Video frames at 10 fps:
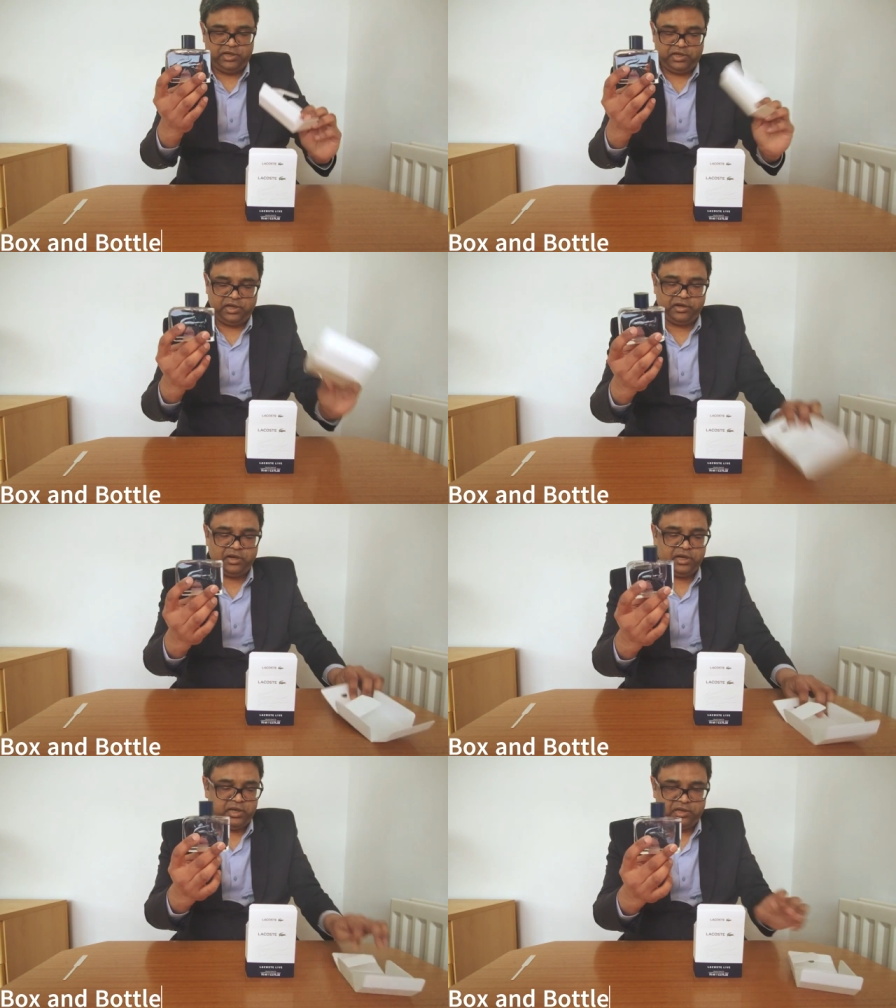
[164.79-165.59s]
it, it
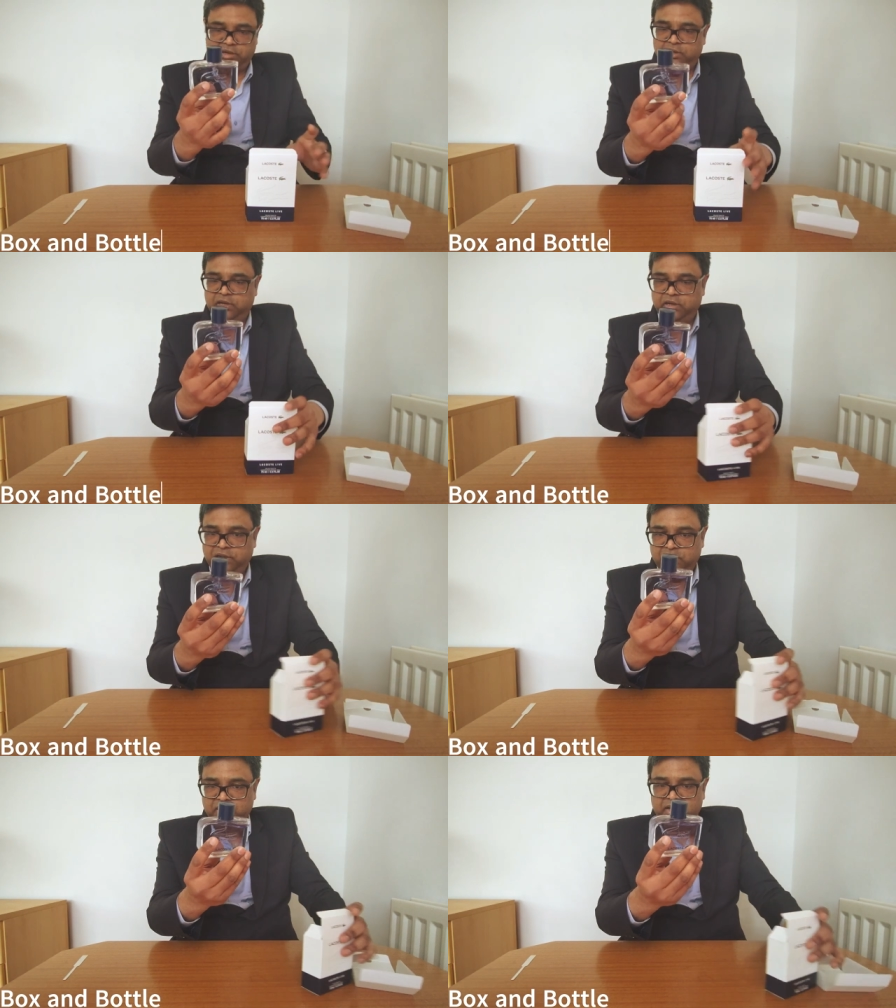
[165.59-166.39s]
literally
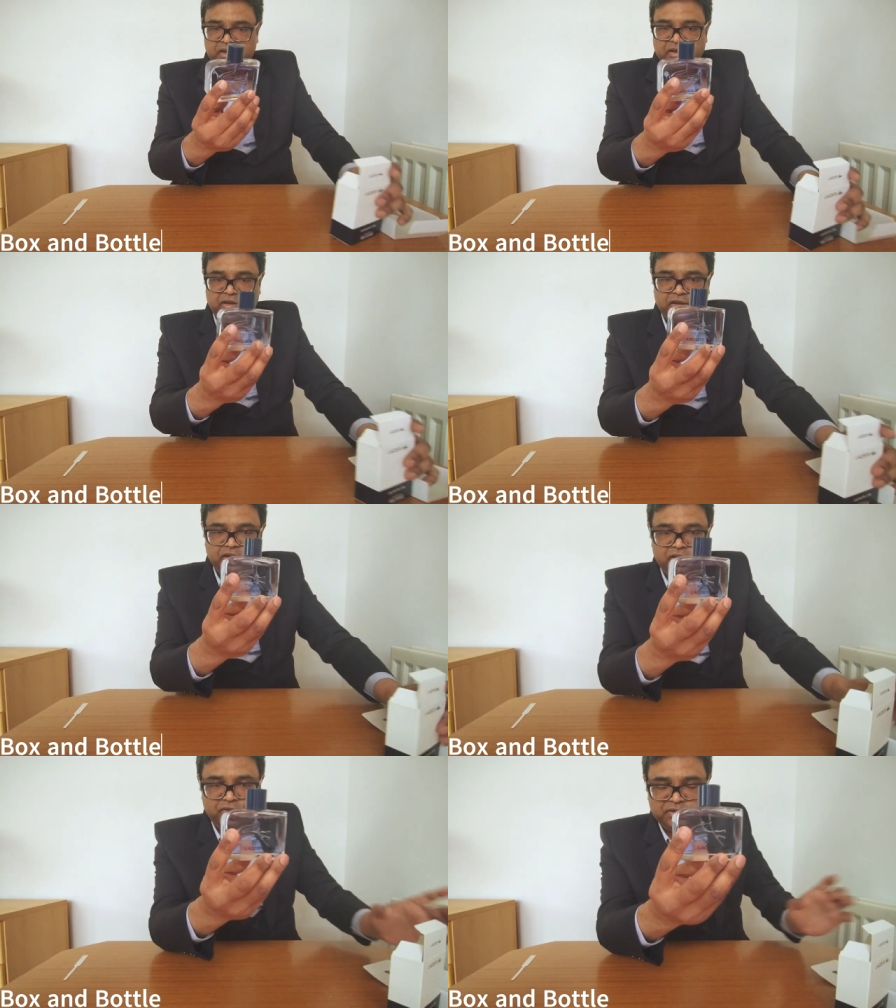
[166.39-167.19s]

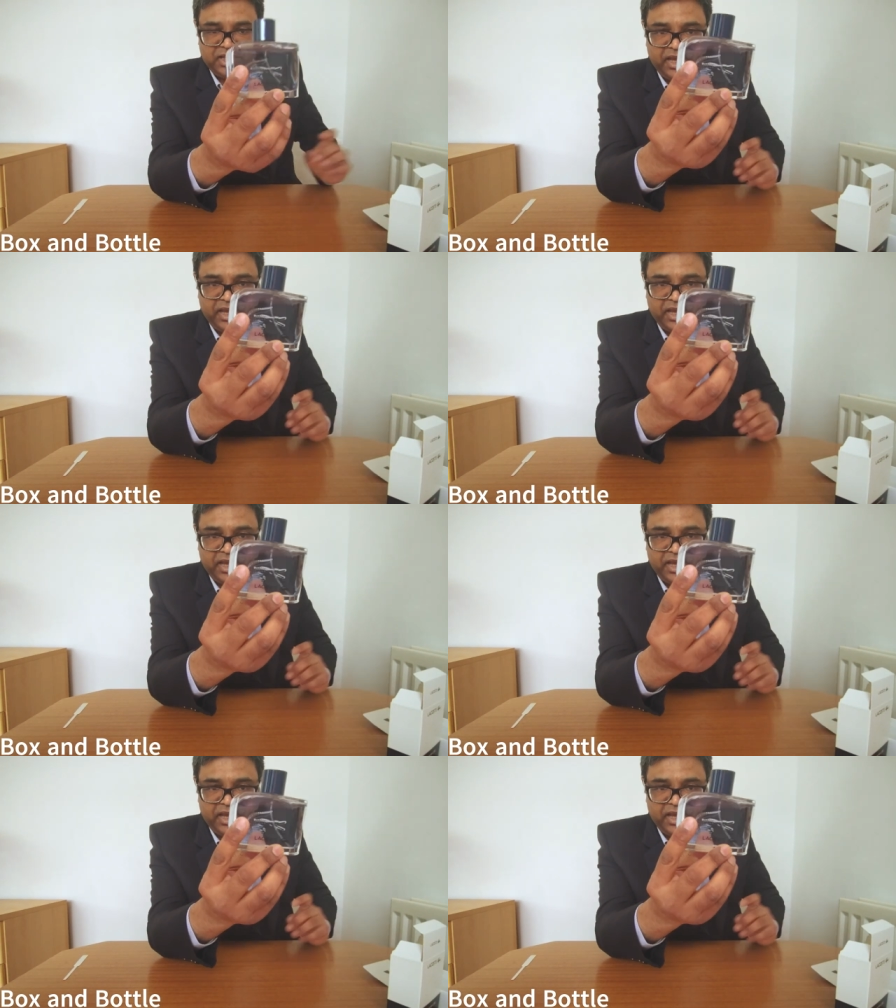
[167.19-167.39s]
looks